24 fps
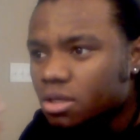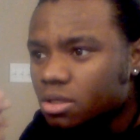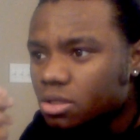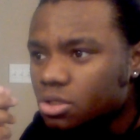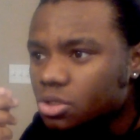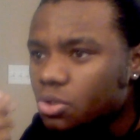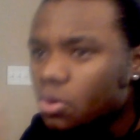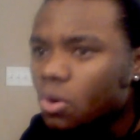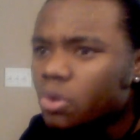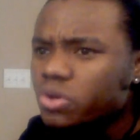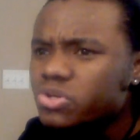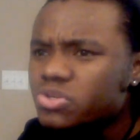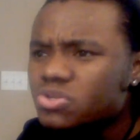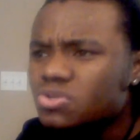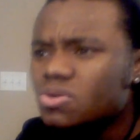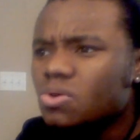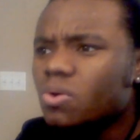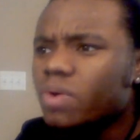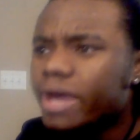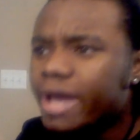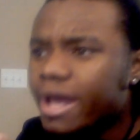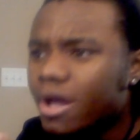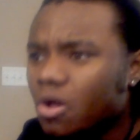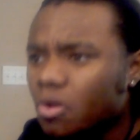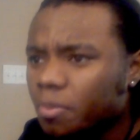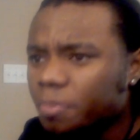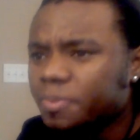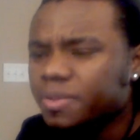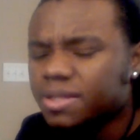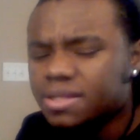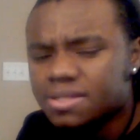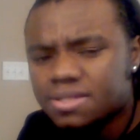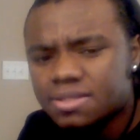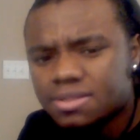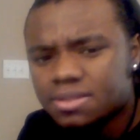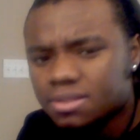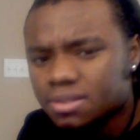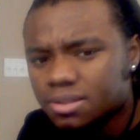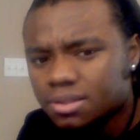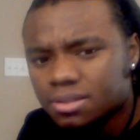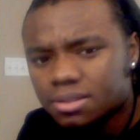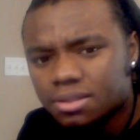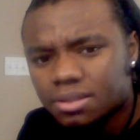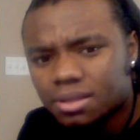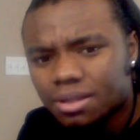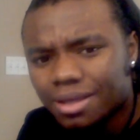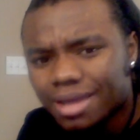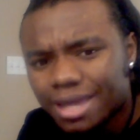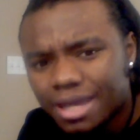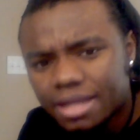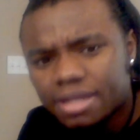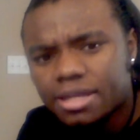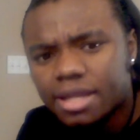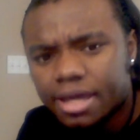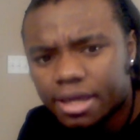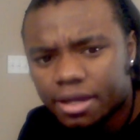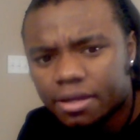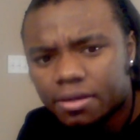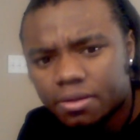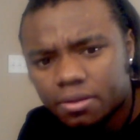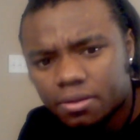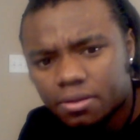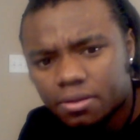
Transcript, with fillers: you are so helpless in there.